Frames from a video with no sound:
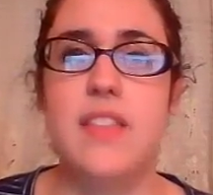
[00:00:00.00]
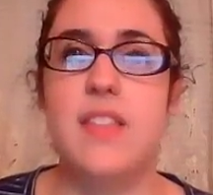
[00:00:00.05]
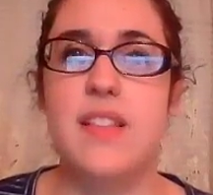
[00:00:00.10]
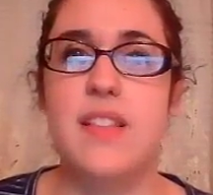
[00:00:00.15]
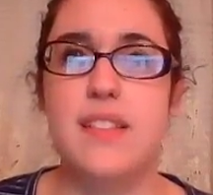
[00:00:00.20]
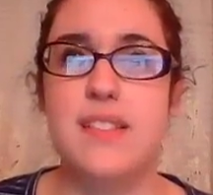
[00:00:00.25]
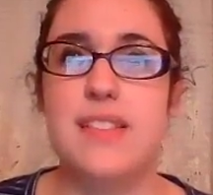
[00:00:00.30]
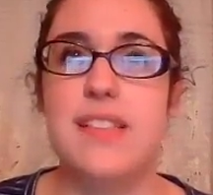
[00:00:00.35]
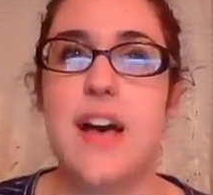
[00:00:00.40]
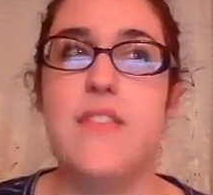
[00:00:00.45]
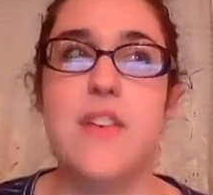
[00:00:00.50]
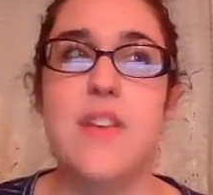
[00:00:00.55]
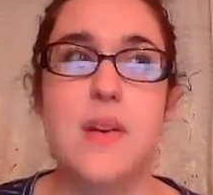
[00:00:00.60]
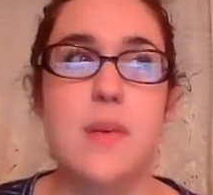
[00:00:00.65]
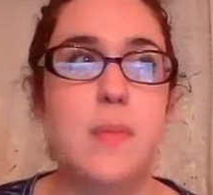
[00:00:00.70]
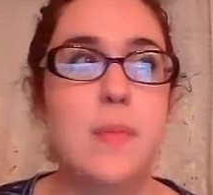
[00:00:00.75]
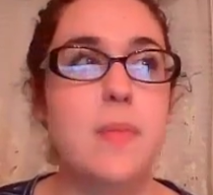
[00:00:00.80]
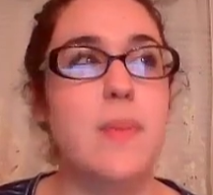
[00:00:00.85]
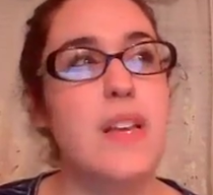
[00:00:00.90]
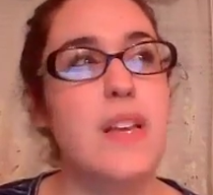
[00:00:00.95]

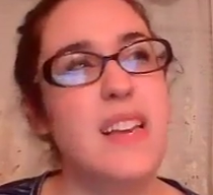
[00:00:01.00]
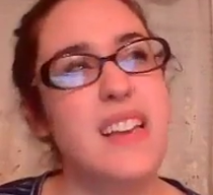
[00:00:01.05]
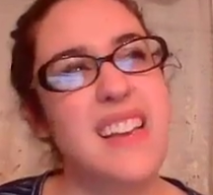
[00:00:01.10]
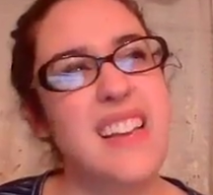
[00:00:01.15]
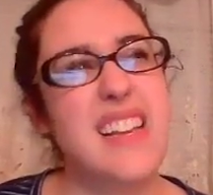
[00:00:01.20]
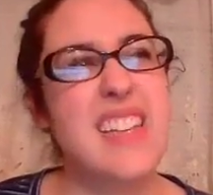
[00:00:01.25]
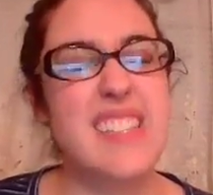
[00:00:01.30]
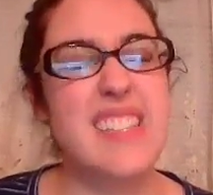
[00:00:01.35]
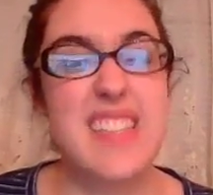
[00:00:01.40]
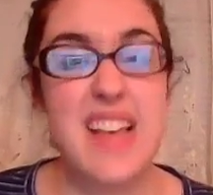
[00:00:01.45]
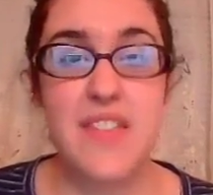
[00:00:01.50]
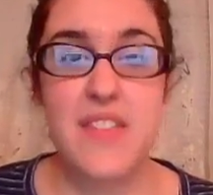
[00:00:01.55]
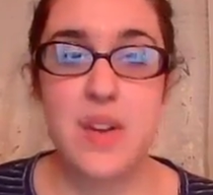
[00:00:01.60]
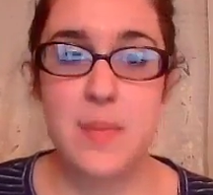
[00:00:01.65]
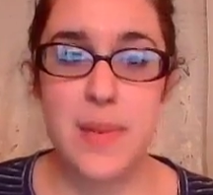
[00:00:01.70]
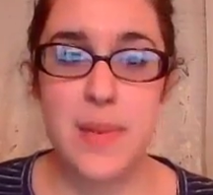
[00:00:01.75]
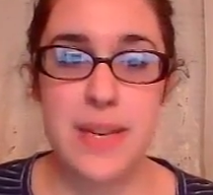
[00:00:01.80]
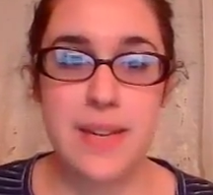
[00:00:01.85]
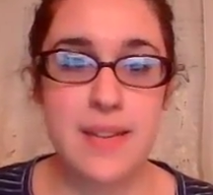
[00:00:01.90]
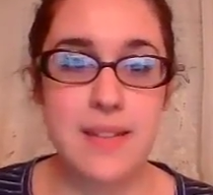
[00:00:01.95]
7
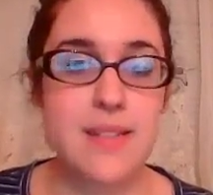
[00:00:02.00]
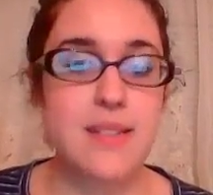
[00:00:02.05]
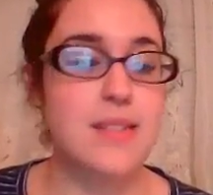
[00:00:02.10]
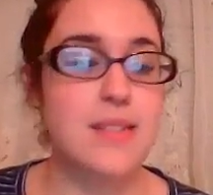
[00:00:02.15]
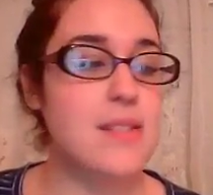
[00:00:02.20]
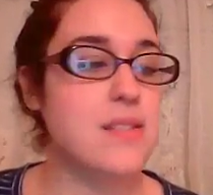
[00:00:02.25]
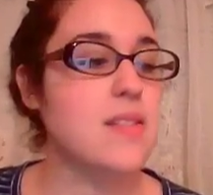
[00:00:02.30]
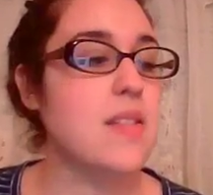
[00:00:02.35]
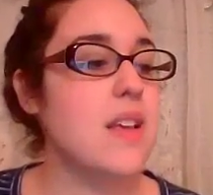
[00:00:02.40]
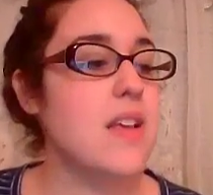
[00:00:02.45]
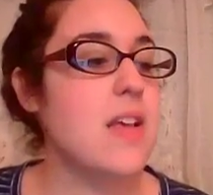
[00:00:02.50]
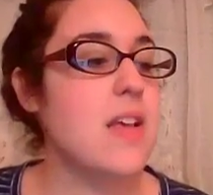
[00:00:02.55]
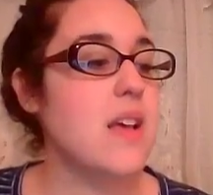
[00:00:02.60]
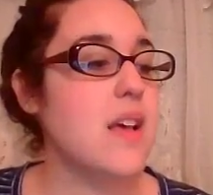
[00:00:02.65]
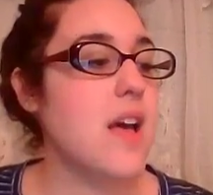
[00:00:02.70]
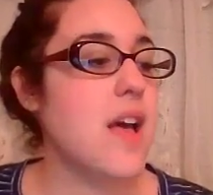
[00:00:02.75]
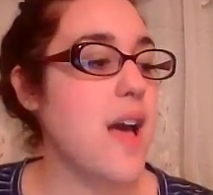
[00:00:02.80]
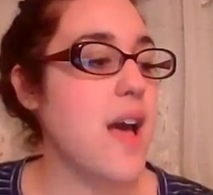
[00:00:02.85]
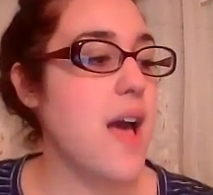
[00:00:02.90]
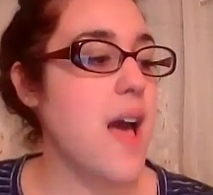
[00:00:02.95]
minutes,
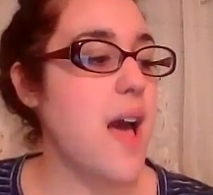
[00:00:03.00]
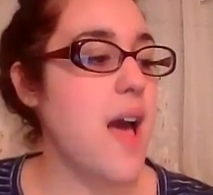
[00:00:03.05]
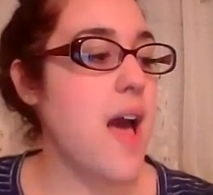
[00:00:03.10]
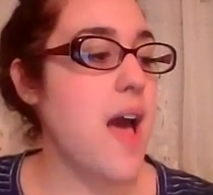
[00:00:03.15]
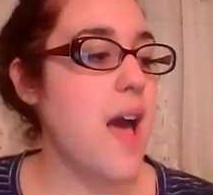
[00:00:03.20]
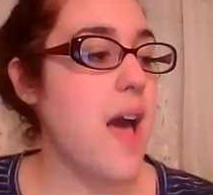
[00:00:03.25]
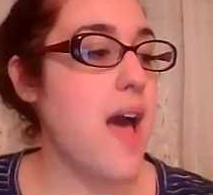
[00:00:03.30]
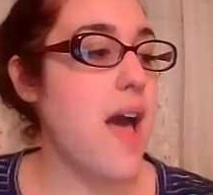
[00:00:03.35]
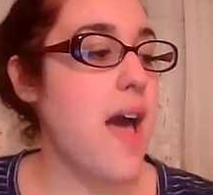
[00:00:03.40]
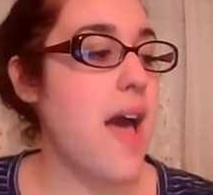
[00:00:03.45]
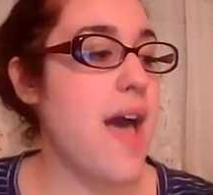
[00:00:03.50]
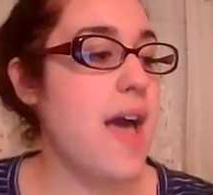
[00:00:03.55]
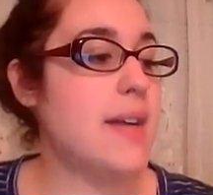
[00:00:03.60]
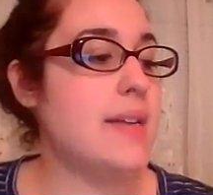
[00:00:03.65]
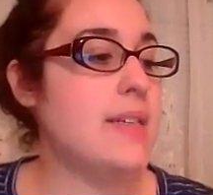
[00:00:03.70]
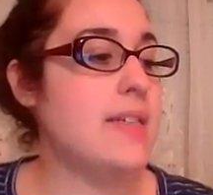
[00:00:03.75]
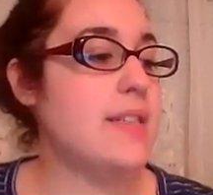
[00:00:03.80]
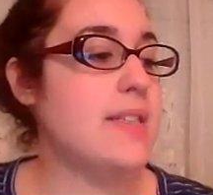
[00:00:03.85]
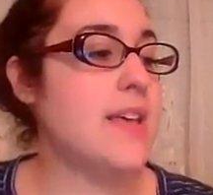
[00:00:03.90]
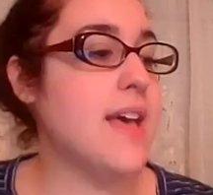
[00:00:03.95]

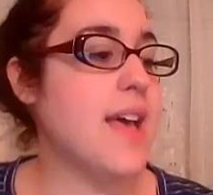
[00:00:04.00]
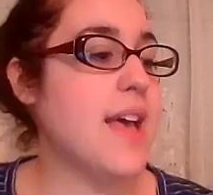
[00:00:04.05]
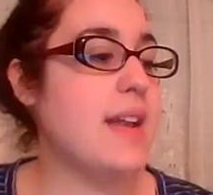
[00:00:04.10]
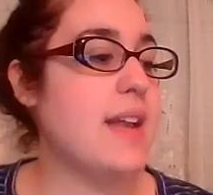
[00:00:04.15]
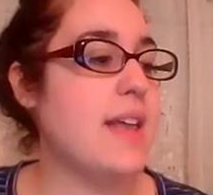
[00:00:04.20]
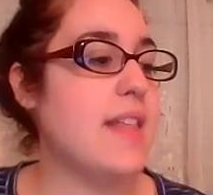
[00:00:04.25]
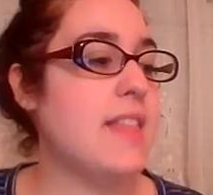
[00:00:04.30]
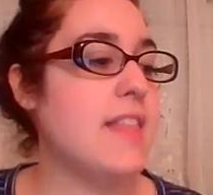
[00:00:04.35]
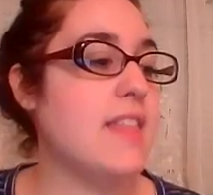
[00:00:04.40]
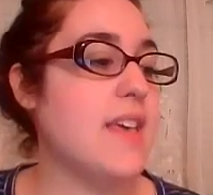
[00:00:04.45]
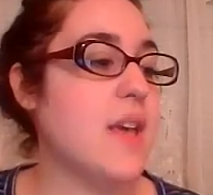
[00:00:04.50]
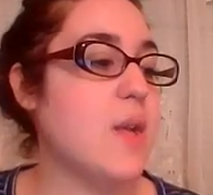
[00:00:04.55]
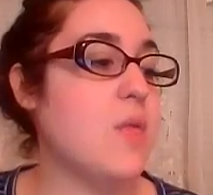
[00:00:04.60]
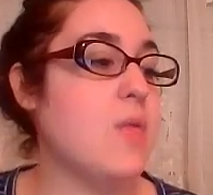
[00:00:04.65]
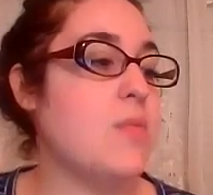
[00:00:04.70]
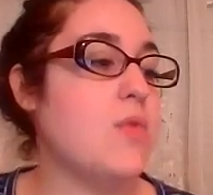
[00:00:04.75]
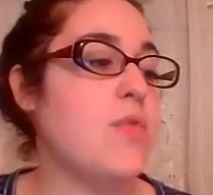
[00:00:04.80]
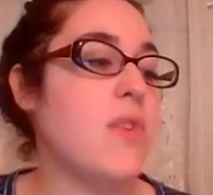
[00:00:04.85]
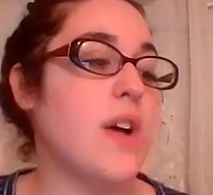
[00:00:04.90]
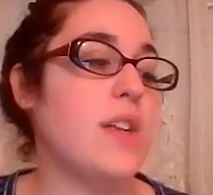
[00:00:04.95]
and then they will
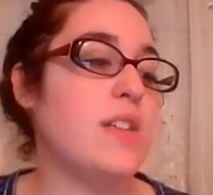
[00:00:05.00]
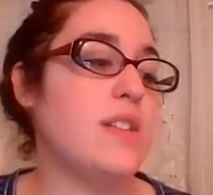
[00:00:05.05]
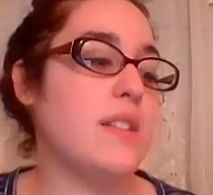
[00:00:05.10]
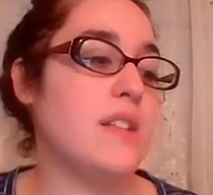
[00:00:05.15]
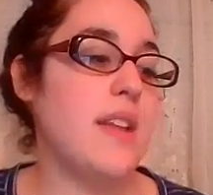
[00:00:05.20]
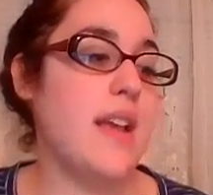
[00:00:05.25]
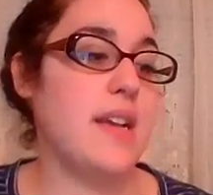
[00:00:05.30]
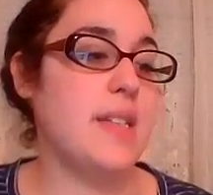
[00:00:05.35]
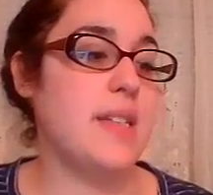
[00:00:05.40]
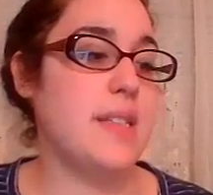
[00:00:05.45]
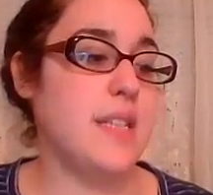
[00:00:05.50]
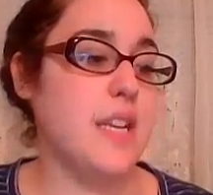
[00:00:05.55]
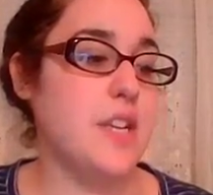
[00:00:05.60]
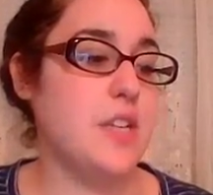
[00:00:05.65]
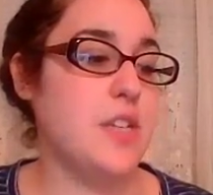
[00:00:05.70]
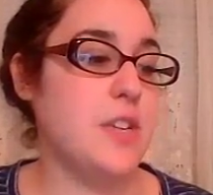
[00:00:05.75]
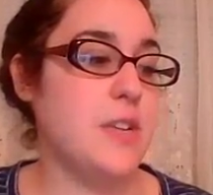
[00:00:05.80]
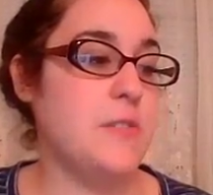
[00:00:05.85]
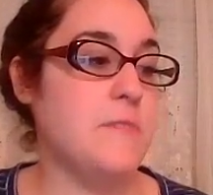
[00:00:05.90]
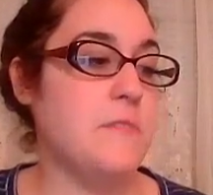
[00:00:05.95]
move on to the next
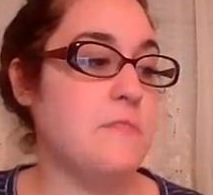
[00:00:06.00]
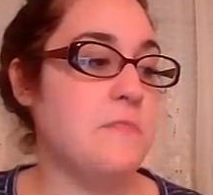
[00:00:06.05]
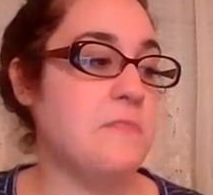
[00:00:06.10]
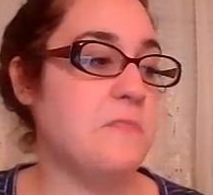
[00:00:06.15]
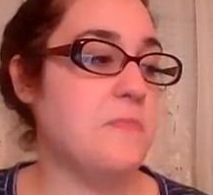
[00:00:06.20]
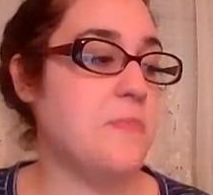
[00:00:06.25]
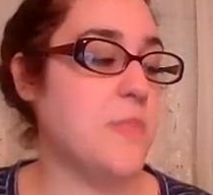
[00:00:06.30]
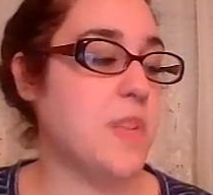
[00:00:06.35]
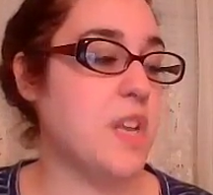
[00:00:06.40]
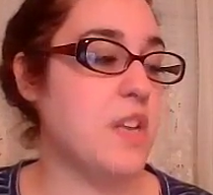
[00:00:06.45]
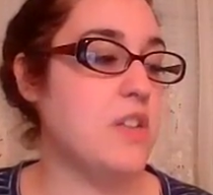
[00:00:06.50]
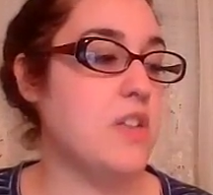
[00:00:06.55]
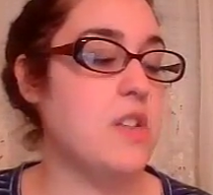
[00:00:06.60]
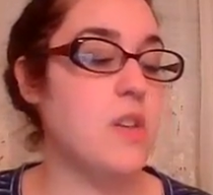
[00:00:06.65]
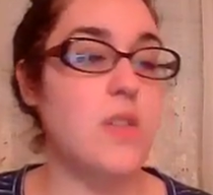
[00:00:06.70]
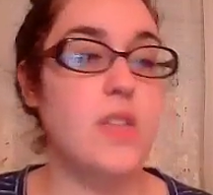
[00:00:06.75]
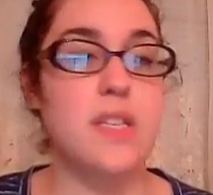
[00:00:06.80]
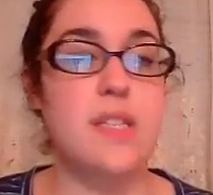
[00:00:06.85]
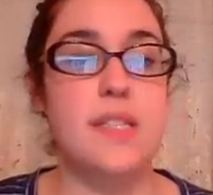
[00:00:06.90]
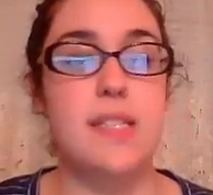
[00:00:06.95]
station. So
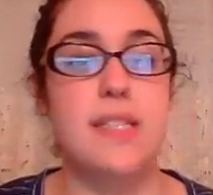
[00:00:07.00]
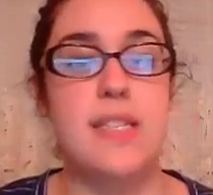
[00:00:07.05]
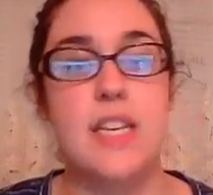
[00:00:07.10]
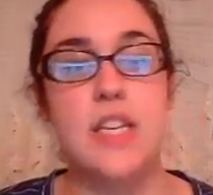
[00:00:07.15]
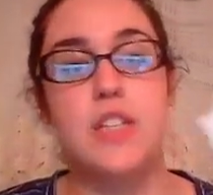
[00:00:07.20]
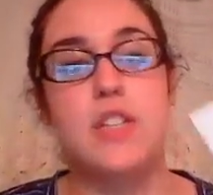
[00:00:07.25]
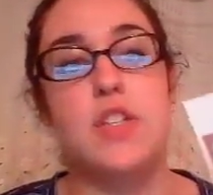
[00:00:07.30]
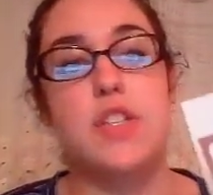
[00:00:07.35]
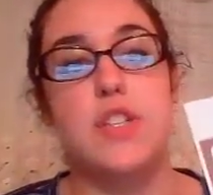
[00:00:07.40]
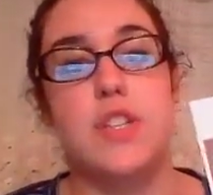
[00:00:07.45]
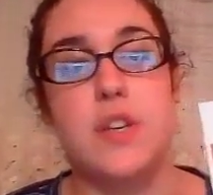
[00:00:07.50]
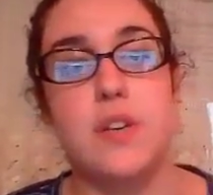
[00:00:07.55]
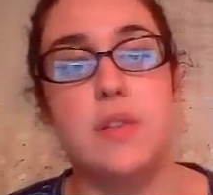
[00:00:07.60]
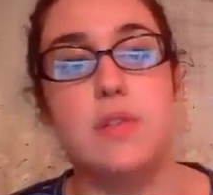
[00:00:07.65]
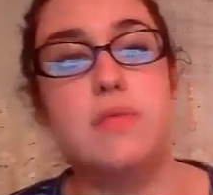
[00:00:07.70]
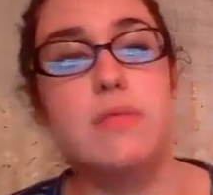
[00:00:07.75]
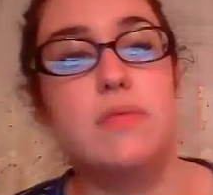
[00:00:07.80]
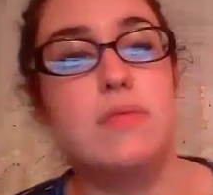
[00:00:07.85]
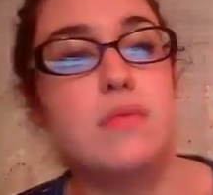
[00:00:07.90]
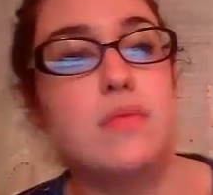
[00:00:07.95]
this is station 2,
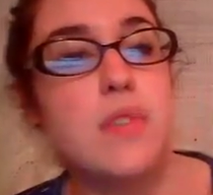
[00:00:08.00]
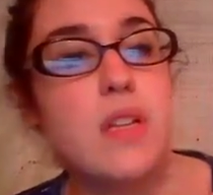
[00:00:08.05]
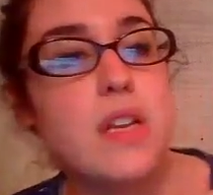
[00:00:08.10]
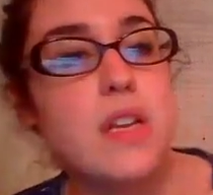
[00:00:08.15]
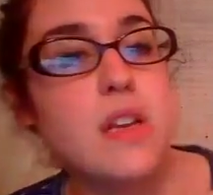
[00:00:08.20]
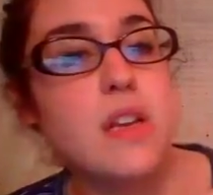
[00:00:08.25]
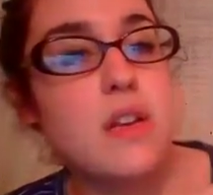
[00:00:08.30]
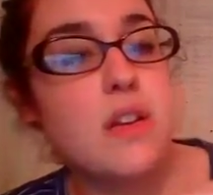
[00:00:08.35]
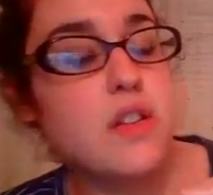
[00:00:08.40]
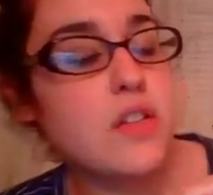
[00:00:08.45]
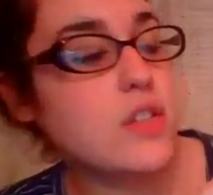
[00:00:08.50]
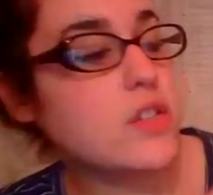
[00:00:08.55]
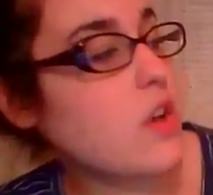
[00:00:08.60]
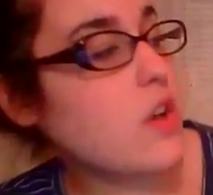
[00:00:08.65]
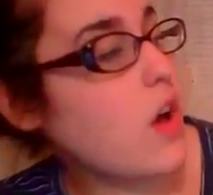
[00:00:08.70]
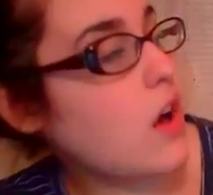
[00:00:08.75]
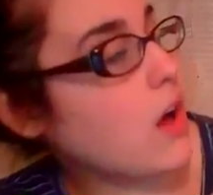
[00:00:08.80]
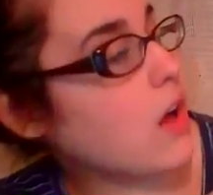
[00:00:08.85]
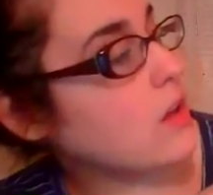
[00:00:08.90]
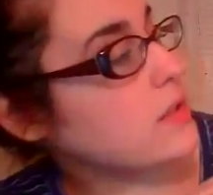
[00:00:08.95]
just
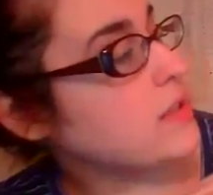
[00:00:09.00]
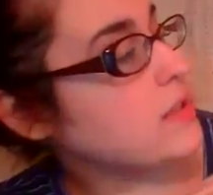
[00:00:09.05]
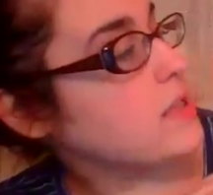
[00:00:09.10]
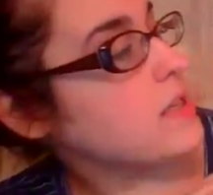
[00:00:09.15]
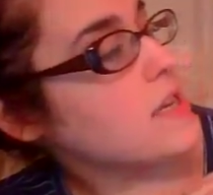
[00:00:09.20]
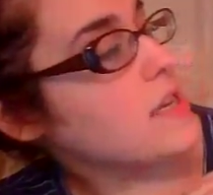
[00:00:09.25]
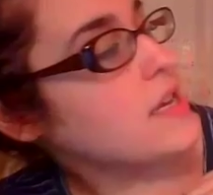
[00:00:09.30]
called